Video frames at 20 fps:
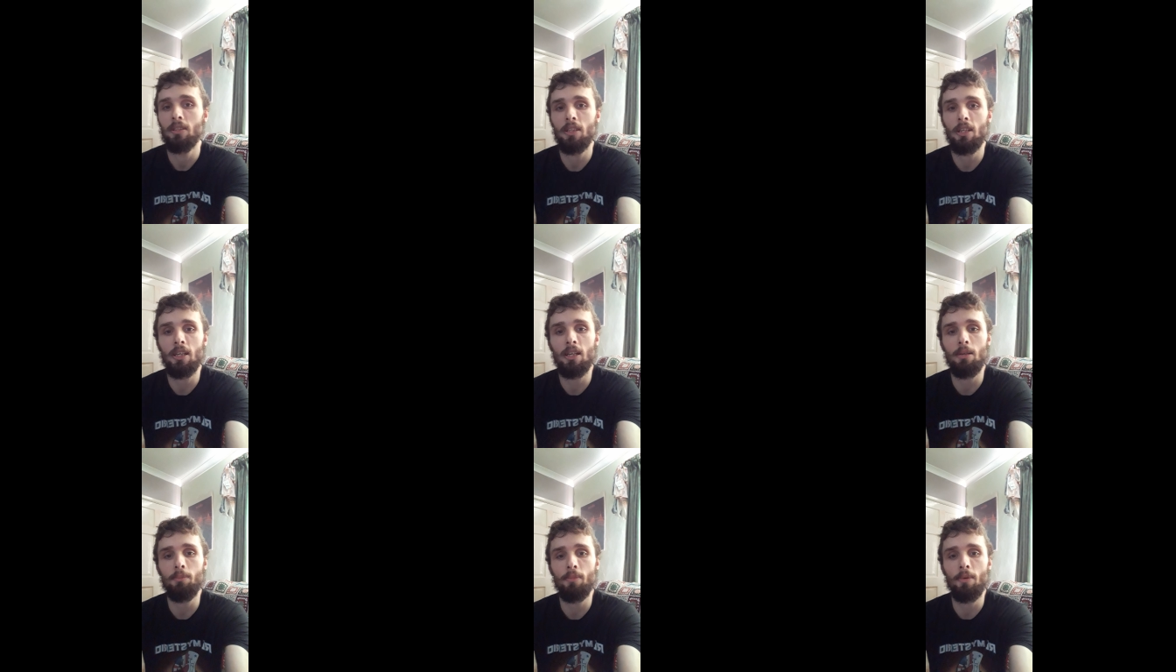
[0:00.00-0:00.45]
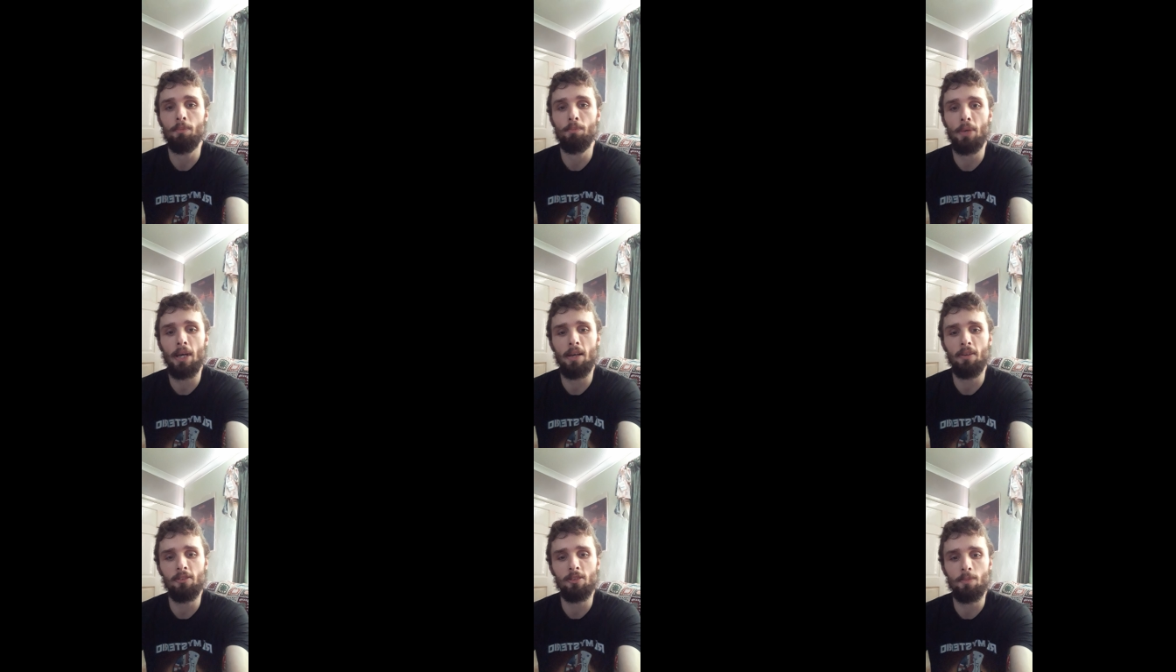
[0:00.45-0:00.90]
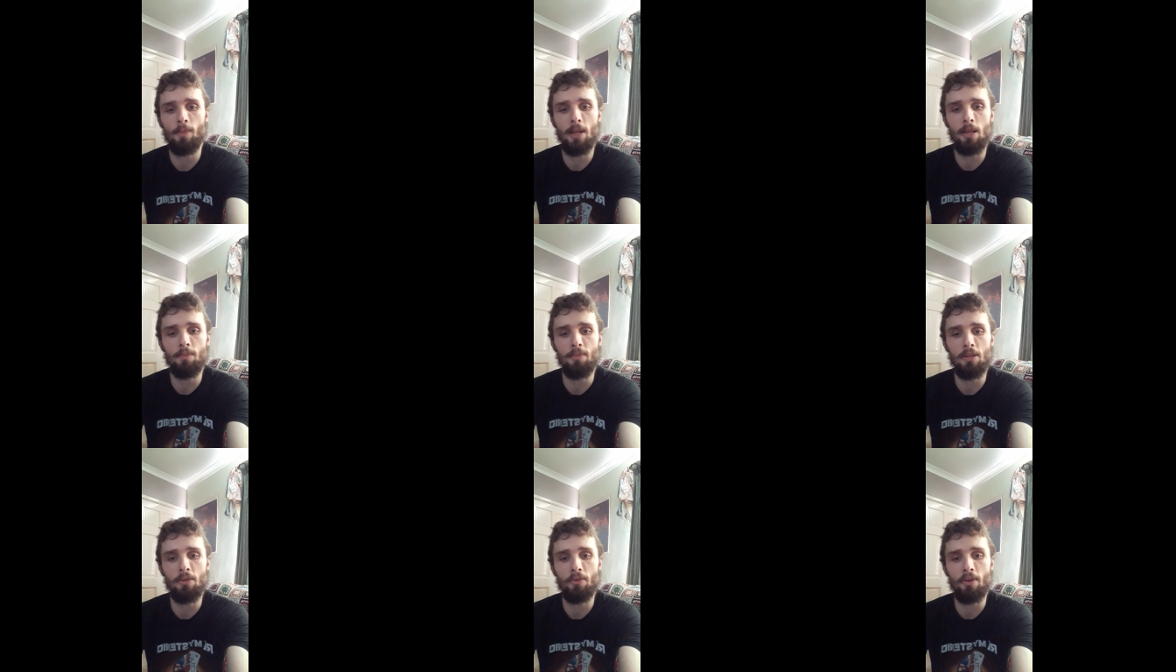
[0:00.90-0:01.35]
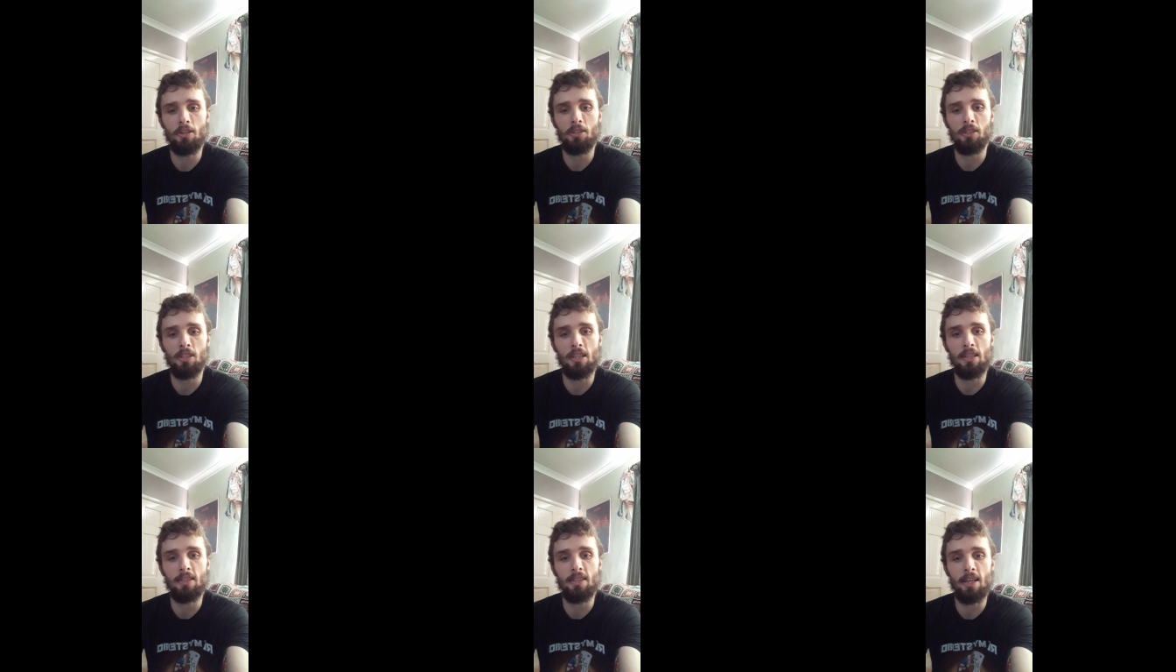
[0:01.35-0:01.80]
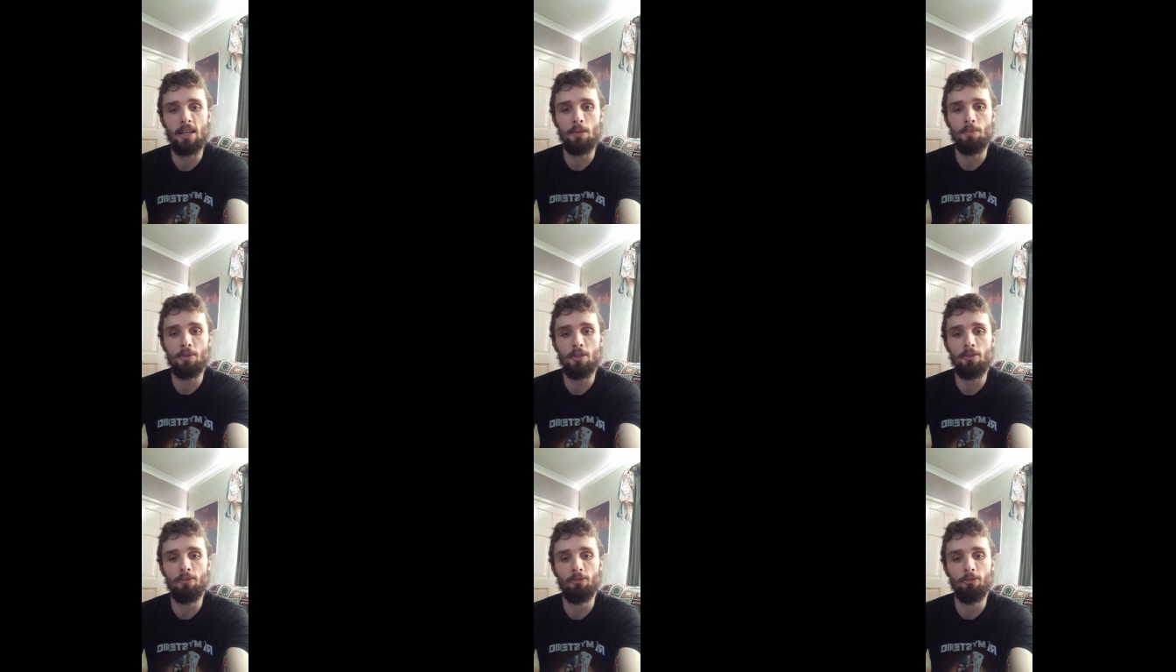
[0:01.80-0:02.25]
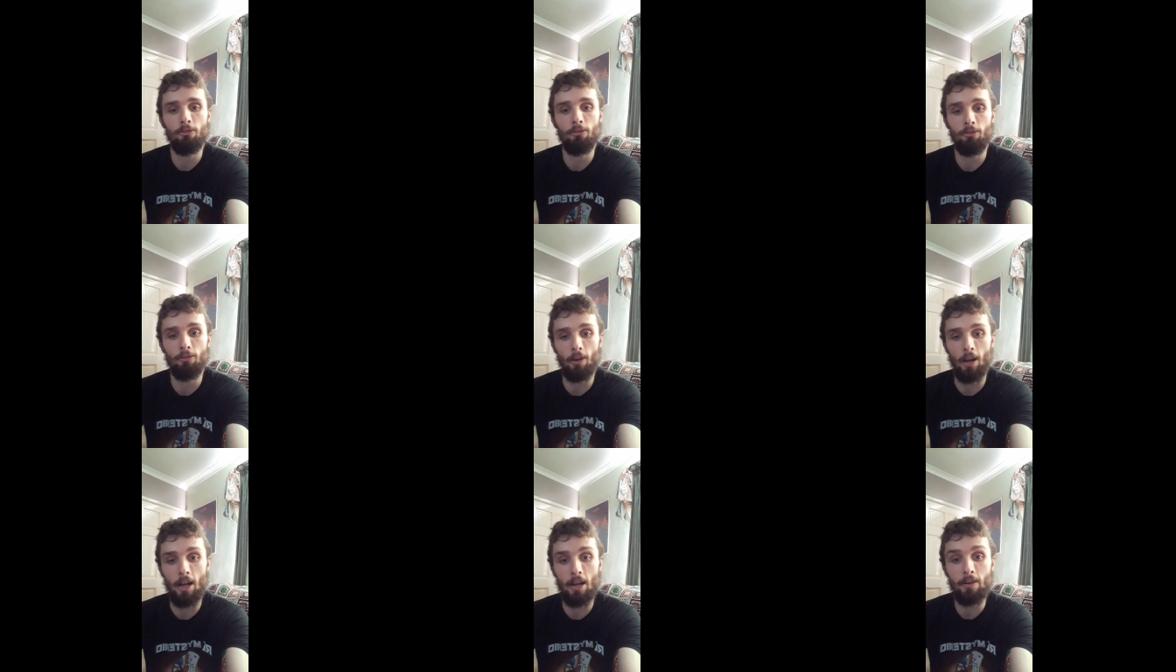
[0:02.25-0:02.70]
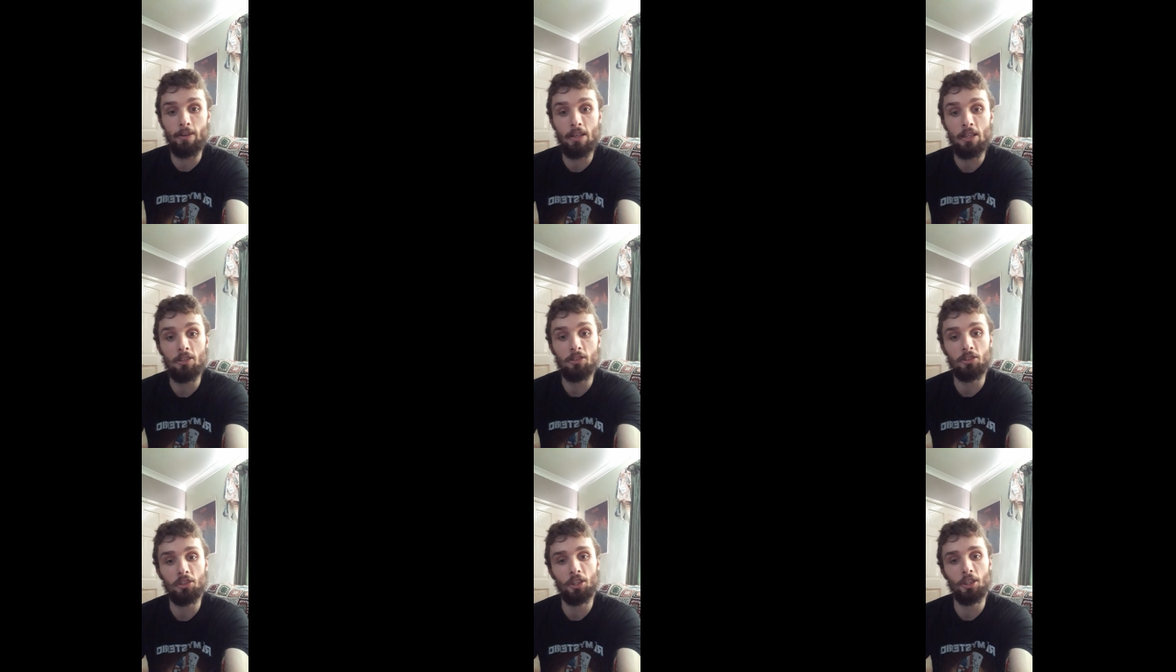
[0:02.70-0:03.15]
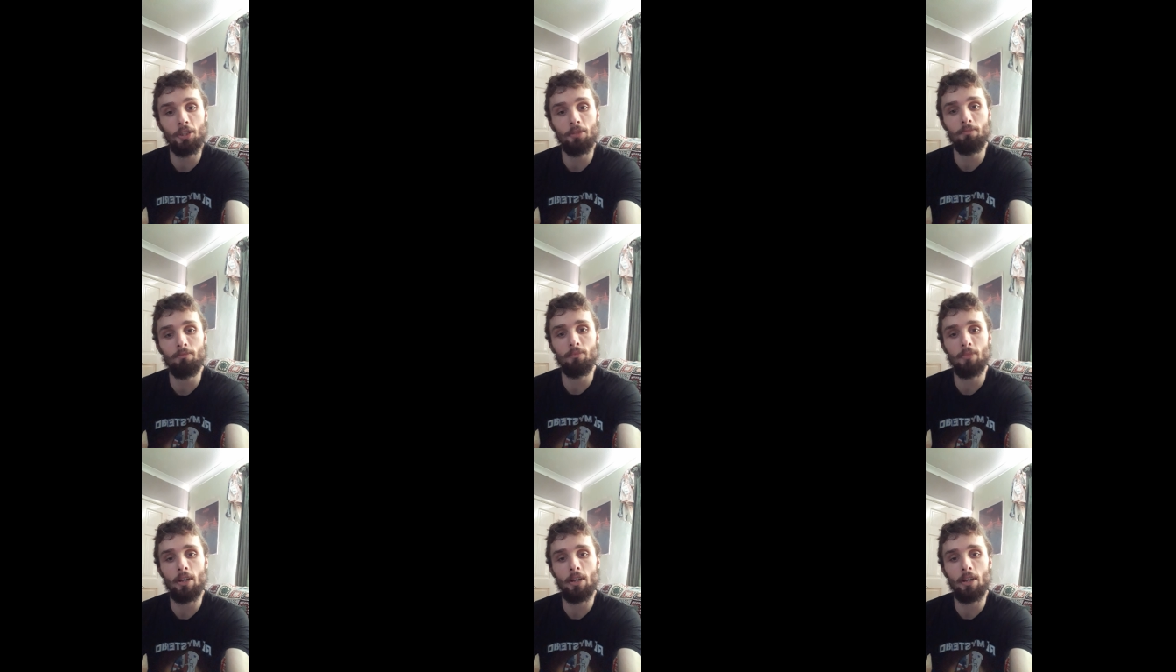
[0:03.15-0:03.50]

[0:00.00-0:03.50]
I'm about to make my wrestling debut very soon.